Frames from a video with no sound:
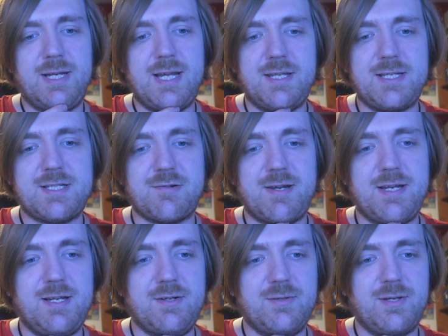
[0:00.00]
we get this
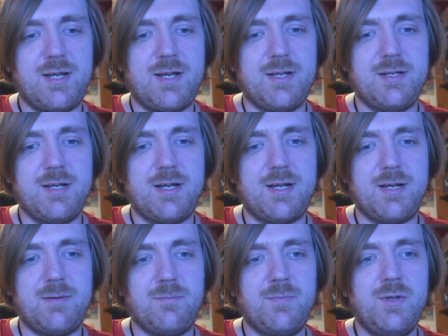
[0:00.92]
great little line.
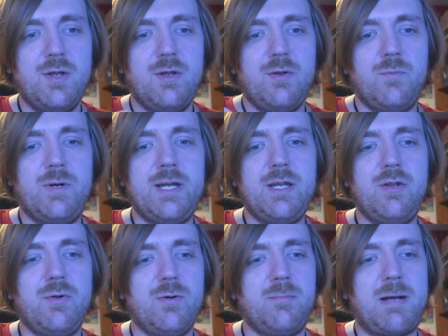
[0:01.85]
Um, we
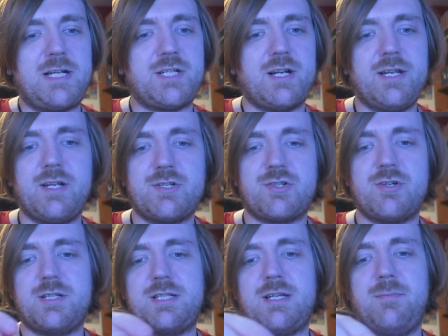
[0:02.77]
who are magically
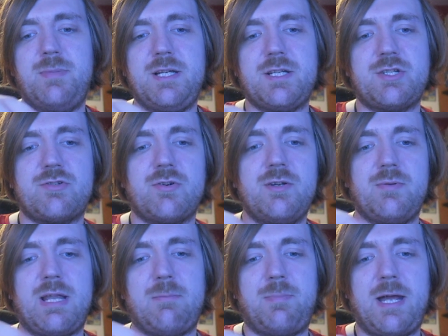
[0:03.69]
constructed can be destroyed
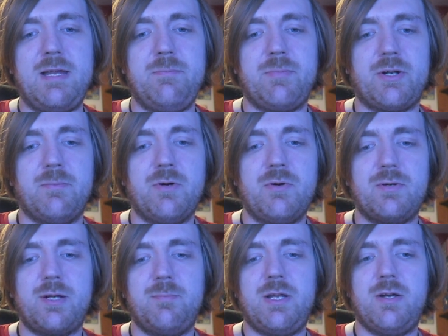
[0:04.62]
without pain, but a
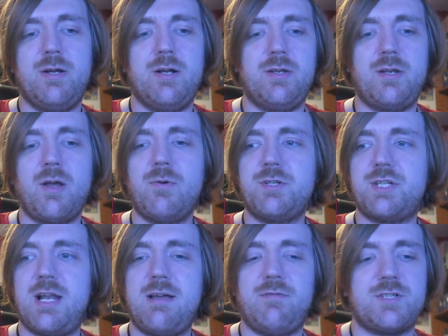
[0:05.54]
mortal can be hurt, and no one
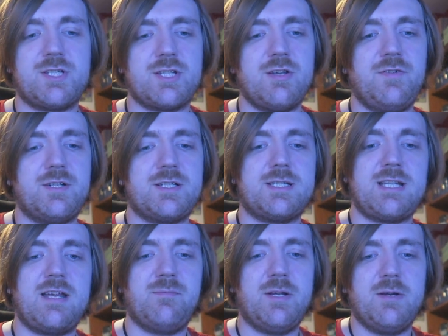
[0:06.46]
shall ever suffer to
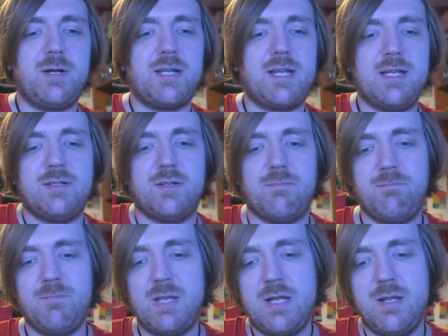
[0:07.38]
save me or my kingdom.